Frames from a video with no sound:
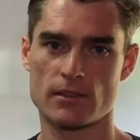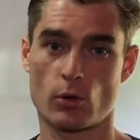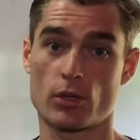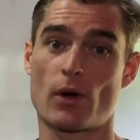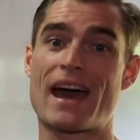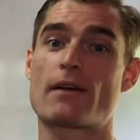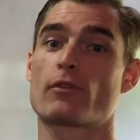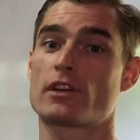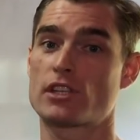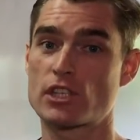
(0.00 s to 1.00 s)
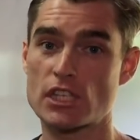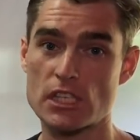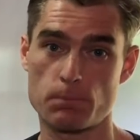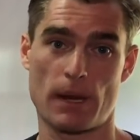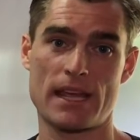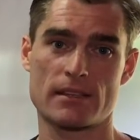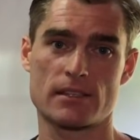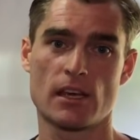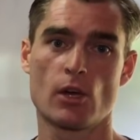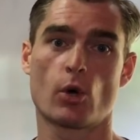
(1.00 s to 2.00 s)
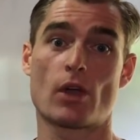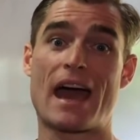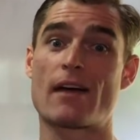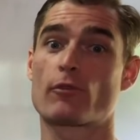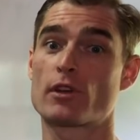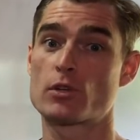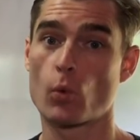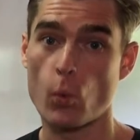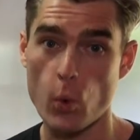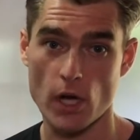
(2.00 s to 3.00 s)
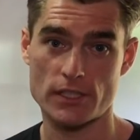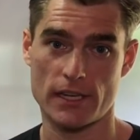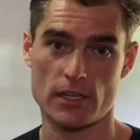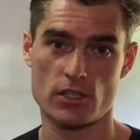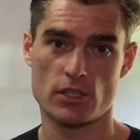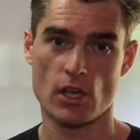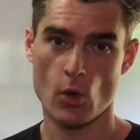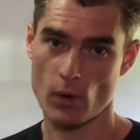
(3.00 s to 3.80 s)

or your average split, or your average wattage.